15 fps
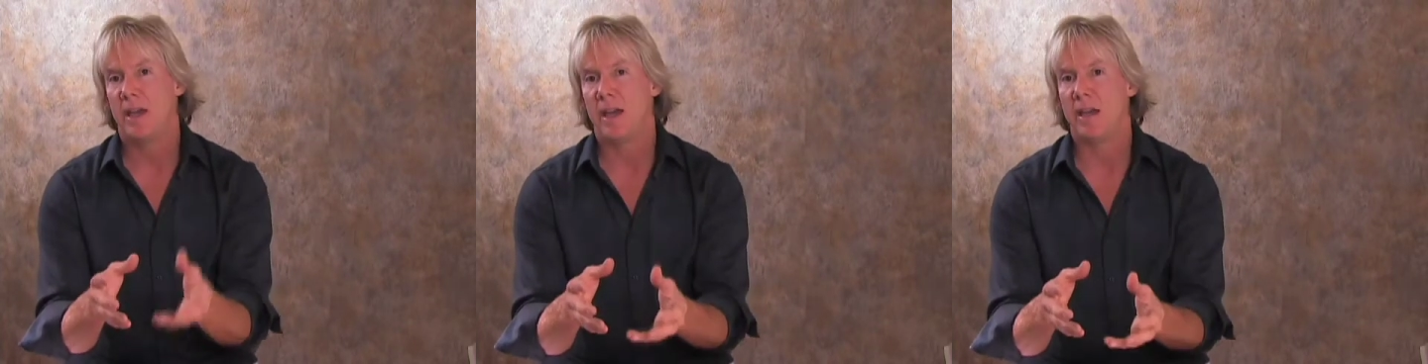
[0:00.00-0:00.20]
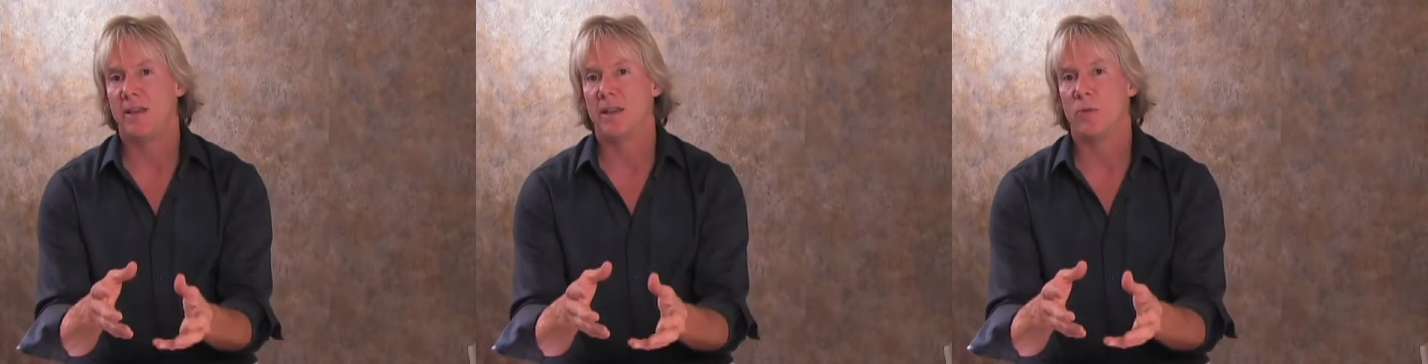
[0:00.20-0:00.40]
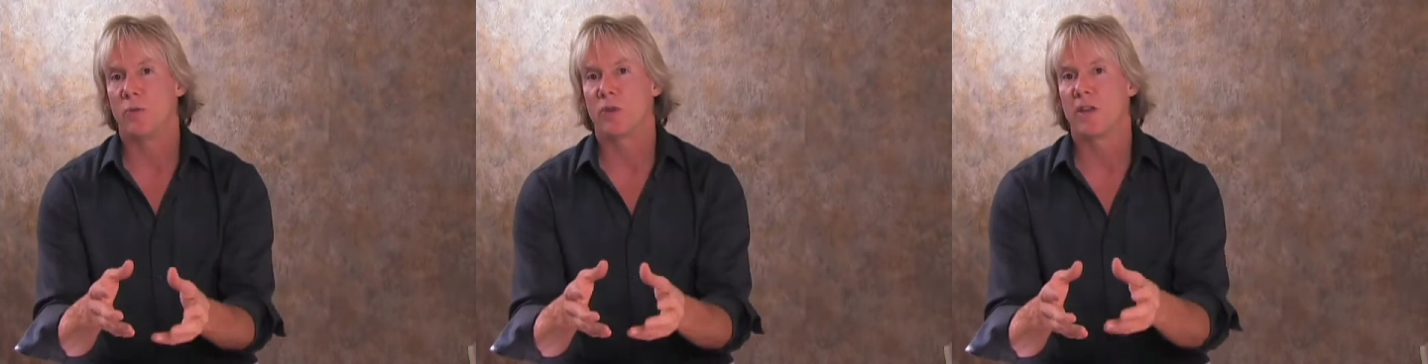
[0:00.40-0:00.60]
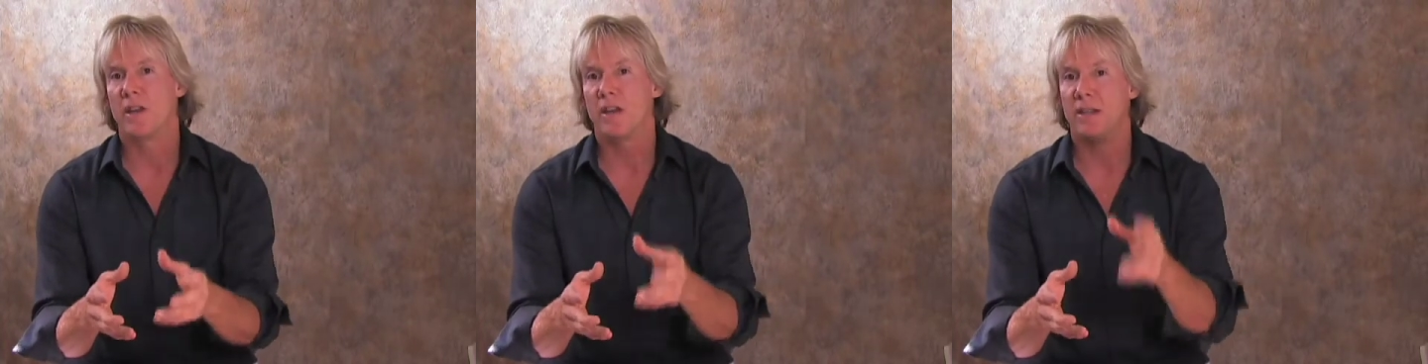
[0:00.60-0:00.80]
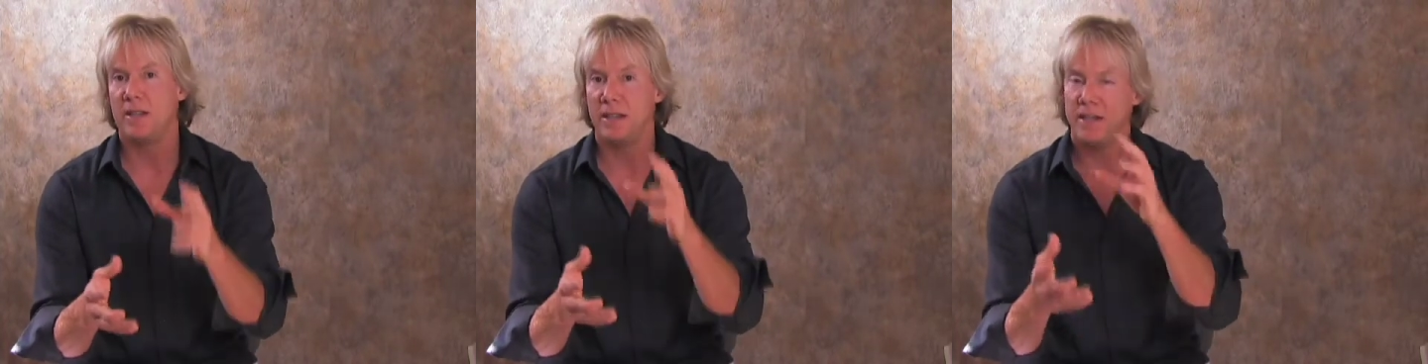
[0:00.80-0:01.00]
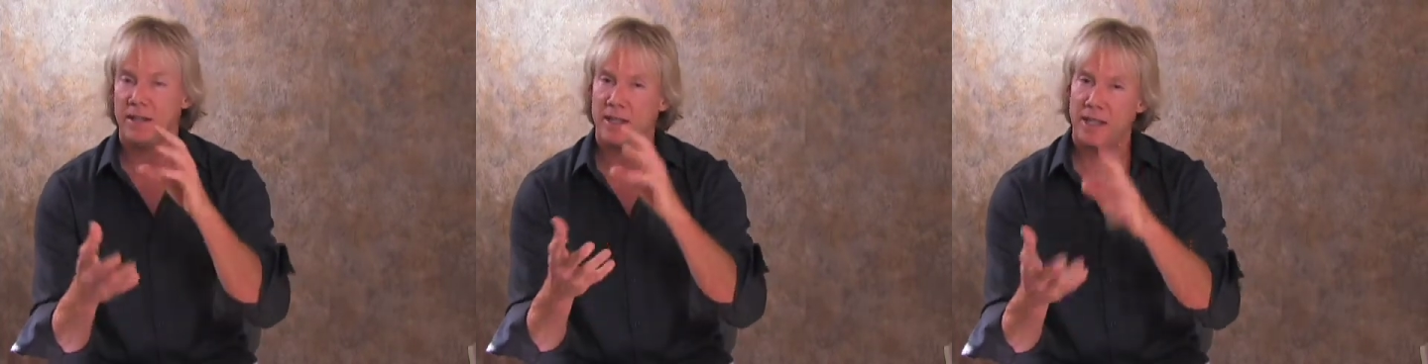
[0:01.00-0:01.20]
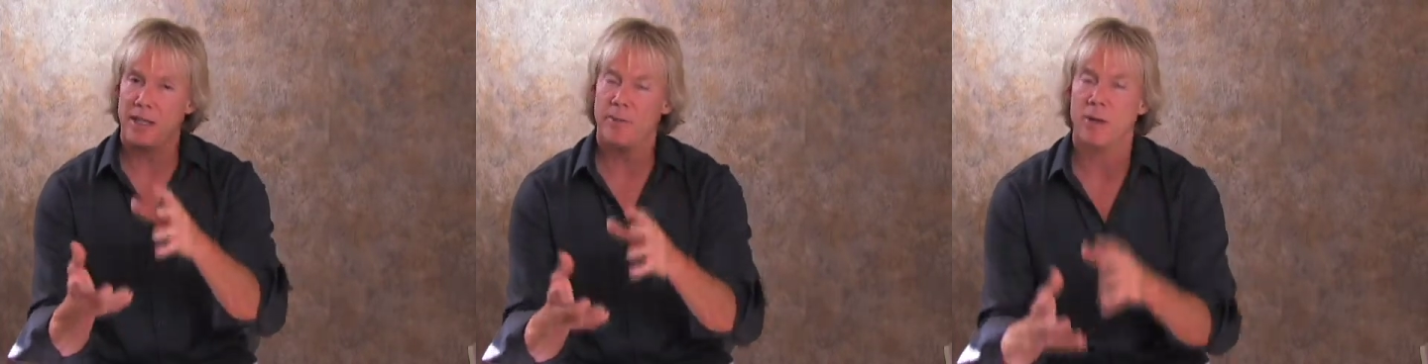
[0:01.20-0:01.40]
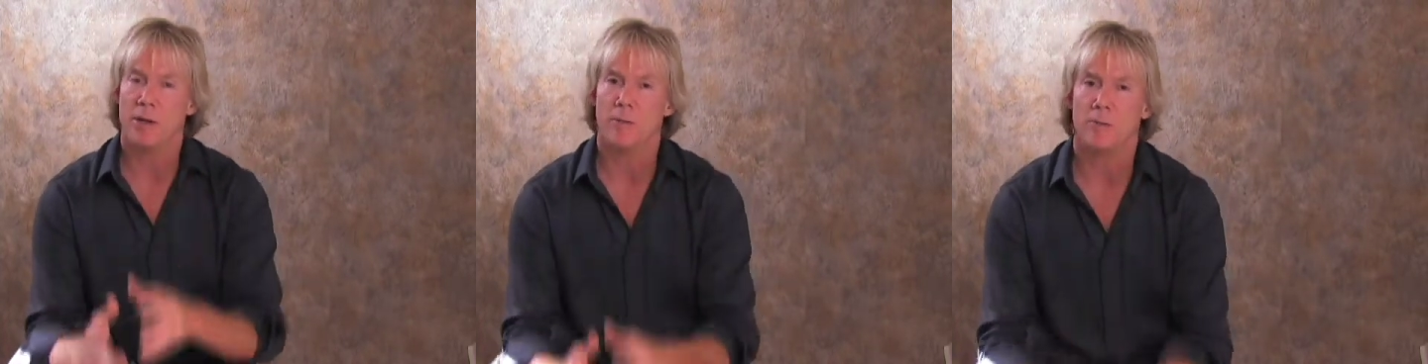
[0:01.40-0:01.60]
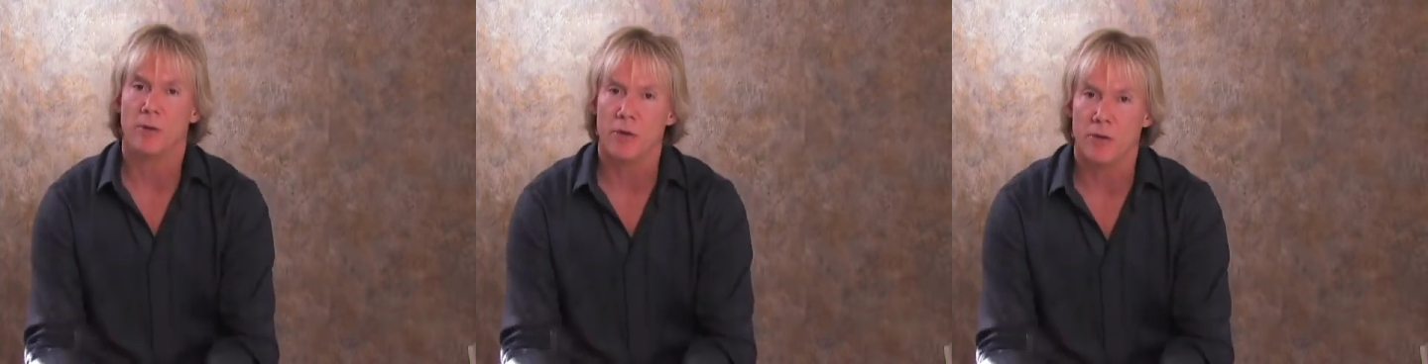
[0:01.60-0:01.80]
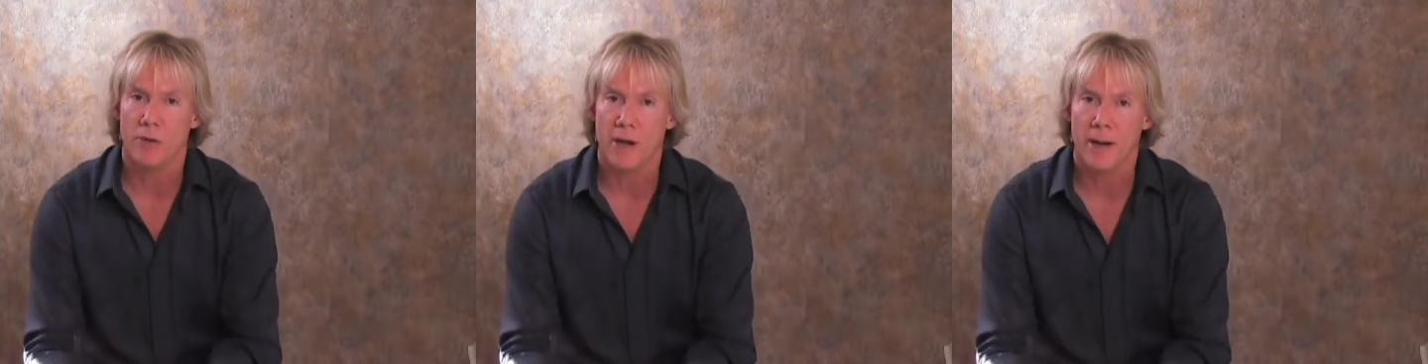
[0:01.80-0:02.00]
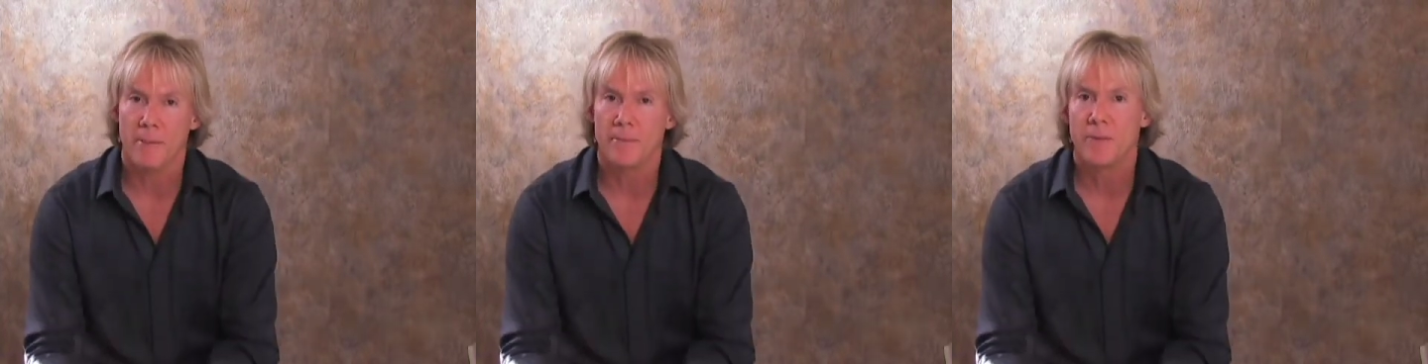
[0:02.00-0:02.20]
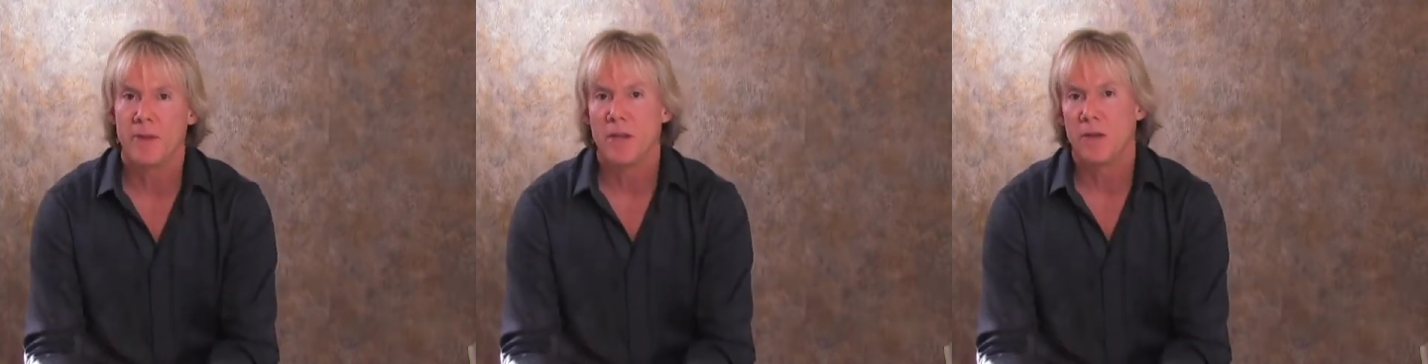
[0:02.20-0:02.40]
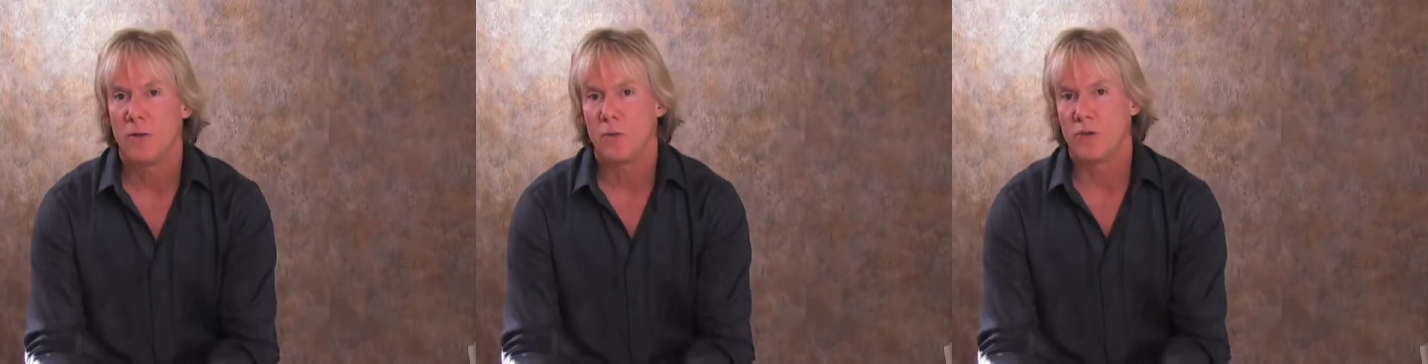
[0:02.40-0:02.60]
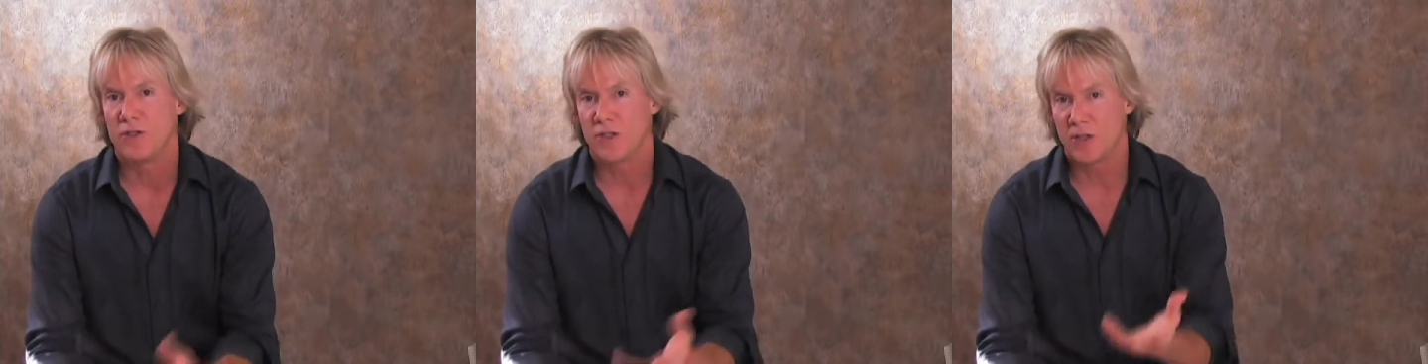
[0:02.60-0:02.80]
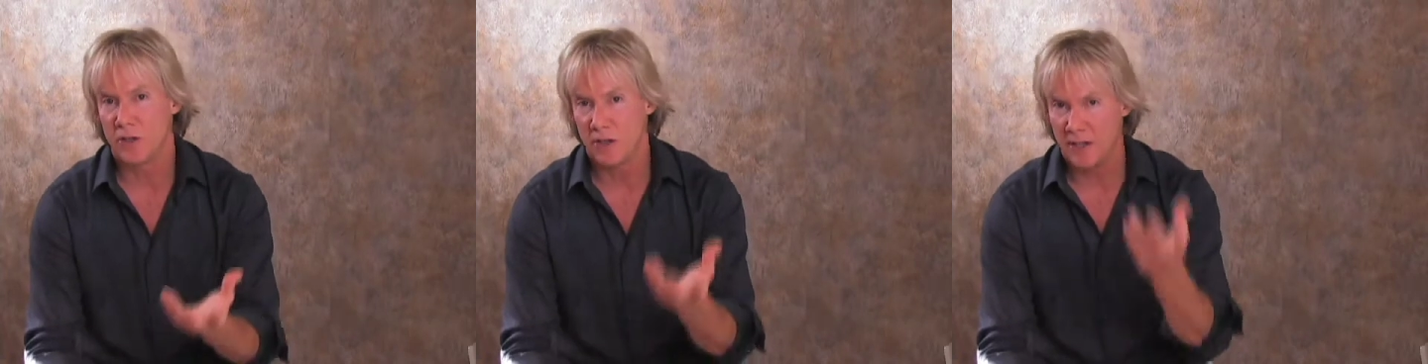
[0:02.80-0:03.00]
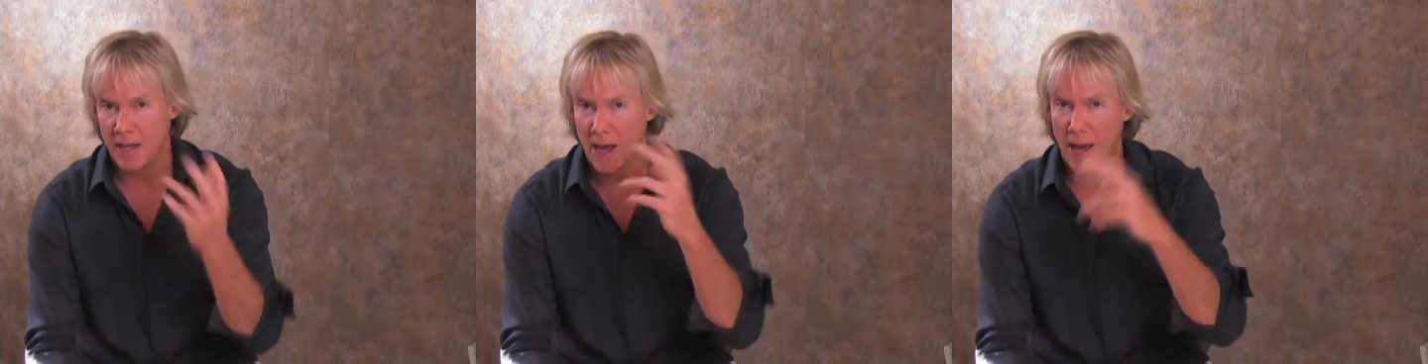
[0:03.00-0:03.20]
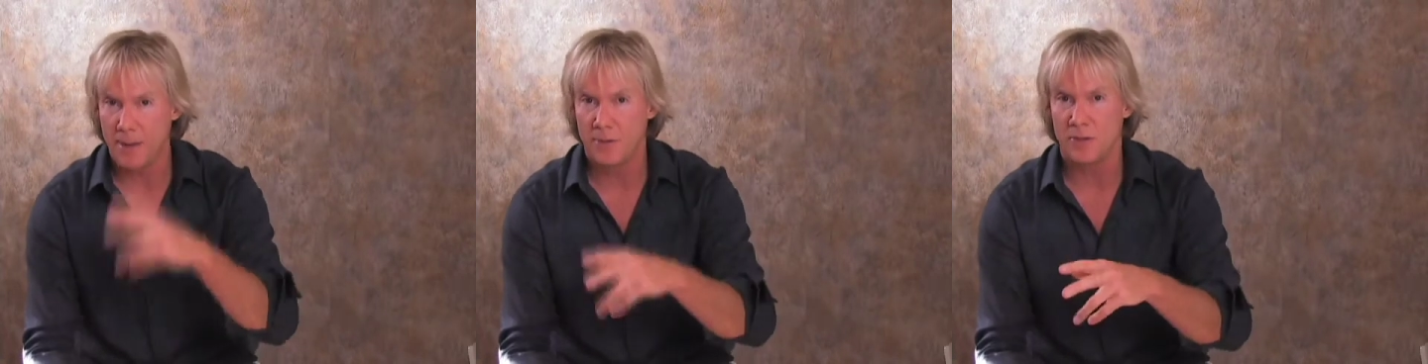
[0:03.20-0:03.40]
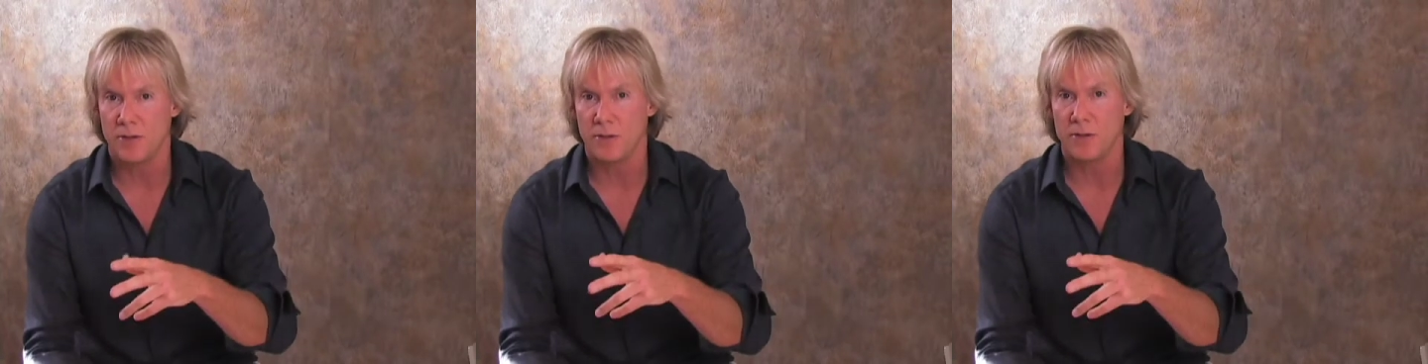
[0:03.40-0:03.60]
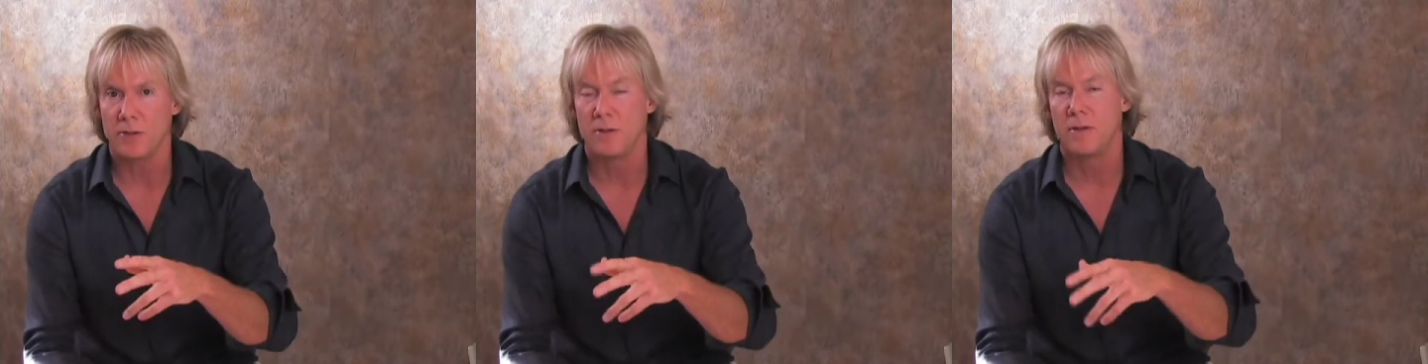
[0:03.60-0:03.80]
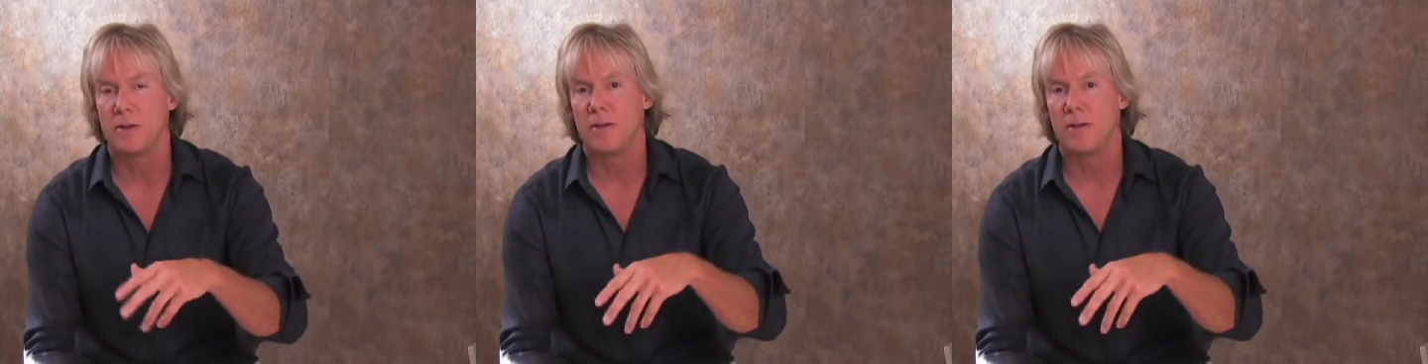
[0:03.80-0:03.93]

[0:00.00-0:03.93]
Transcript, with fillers: and then we're going to need an email program which is going to capture